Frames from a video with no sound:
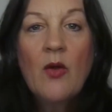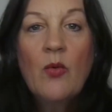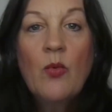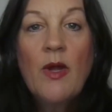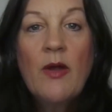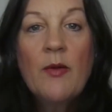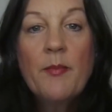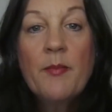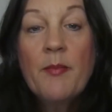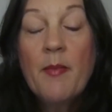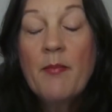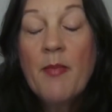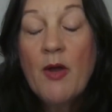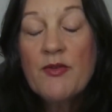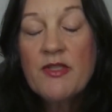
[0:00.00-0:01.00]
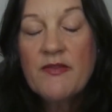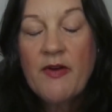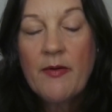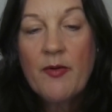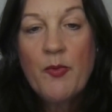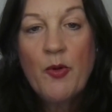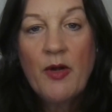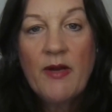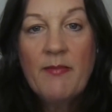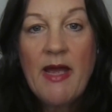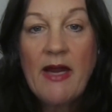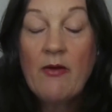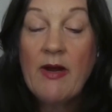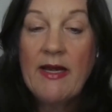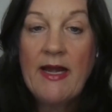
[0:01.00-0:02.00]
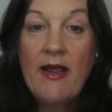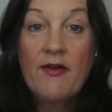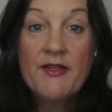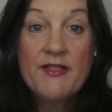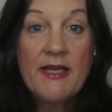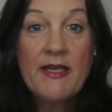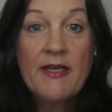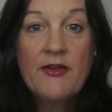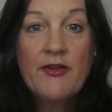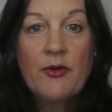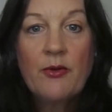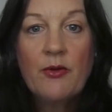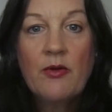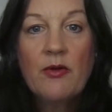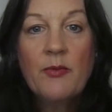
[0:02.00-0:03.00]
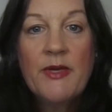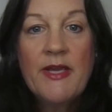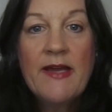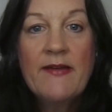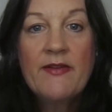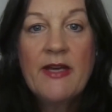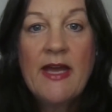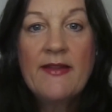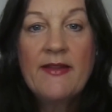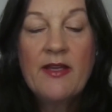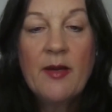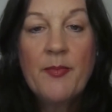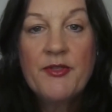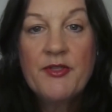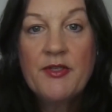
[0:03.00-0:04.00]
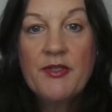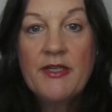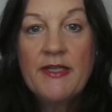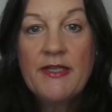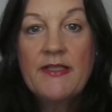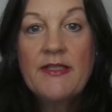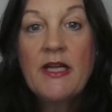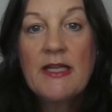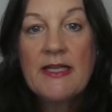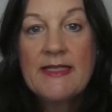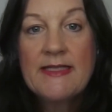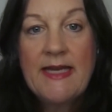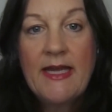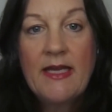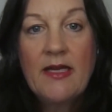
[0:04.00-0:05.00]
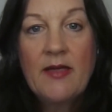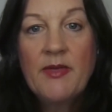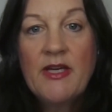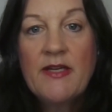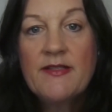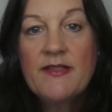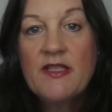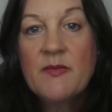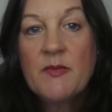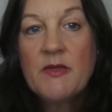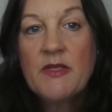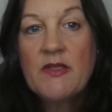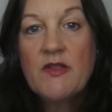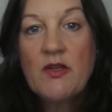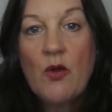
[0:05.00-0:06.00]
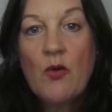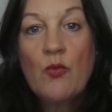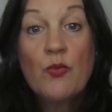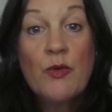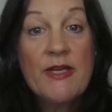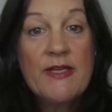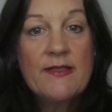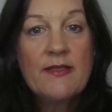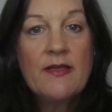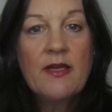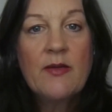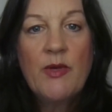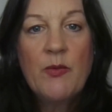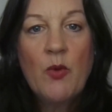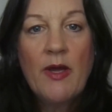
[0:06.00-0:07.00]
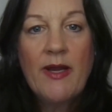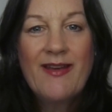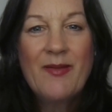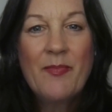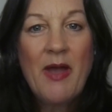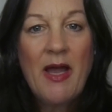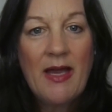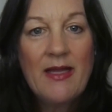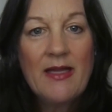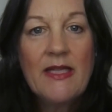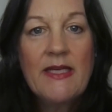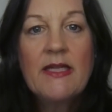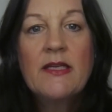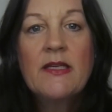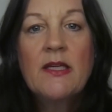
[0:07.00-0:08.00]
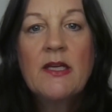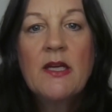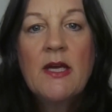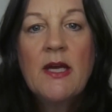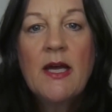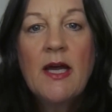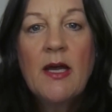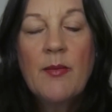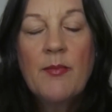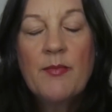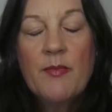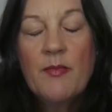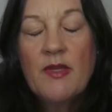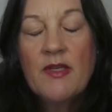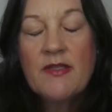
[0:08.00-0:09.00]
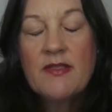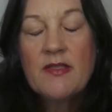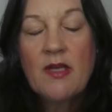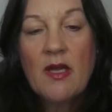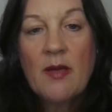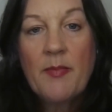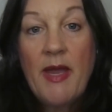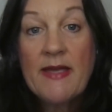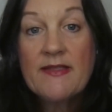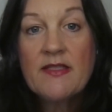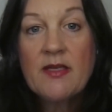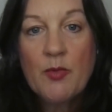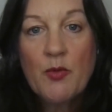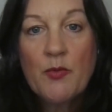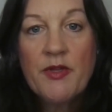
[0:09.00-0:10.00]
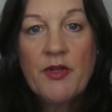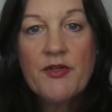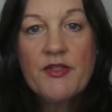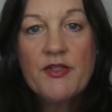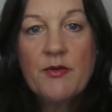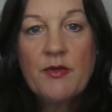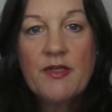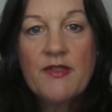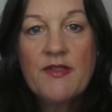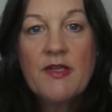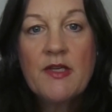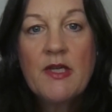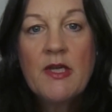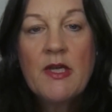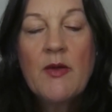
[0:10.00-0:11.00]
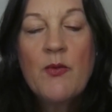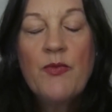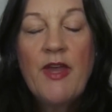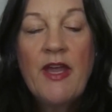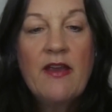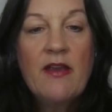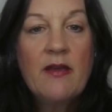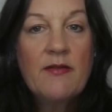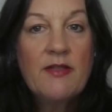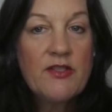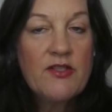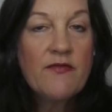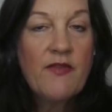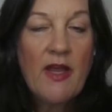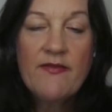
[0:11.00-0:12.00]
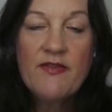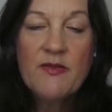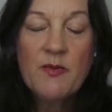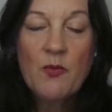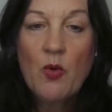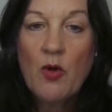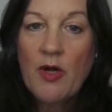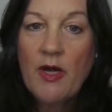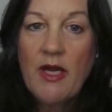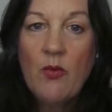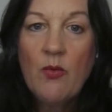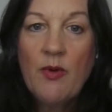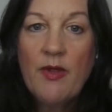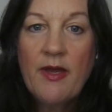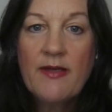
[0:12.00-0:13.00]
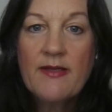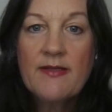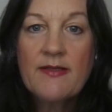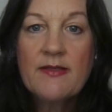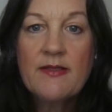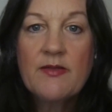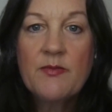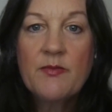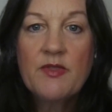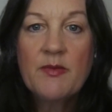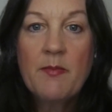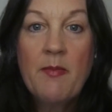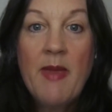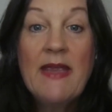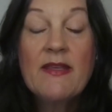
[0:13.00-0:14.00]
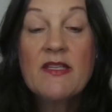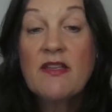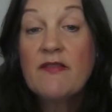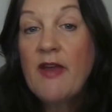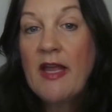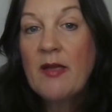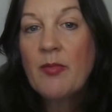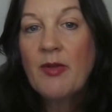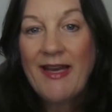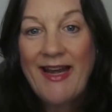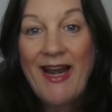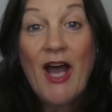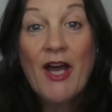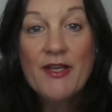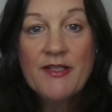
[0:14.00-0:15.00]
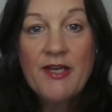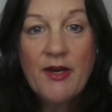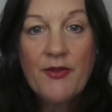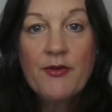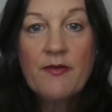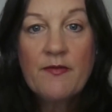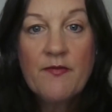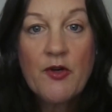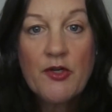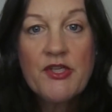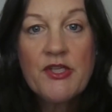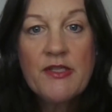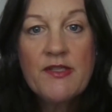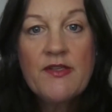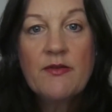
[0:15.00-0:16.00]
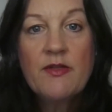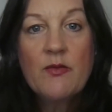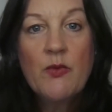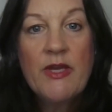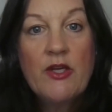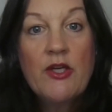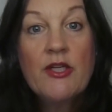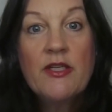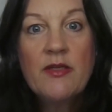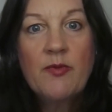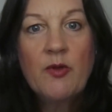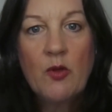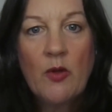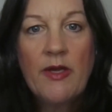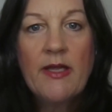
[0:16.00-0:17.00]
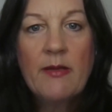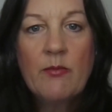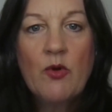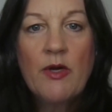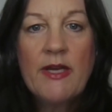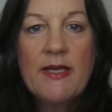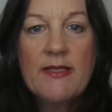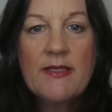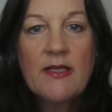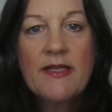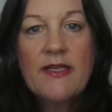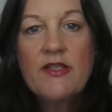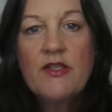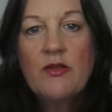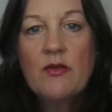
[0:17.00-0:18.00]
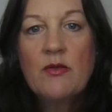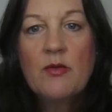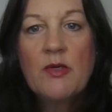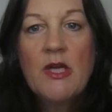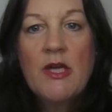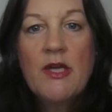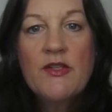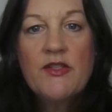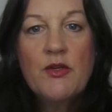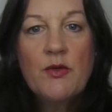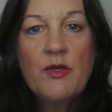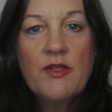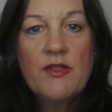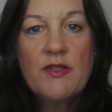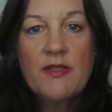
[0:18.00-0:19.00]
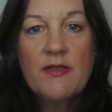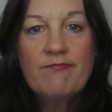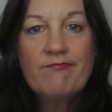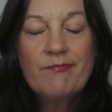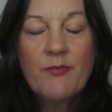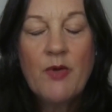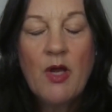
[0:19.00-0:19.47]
Well, most of our reporting back right now is anecdotal. We haven't had the opportunity to collect data because it's been so recent, and we wanted to pilot it this past summer with our students. Touch of Life has been working with us to make this available in an untethered version so that we could deploy it more easily to students and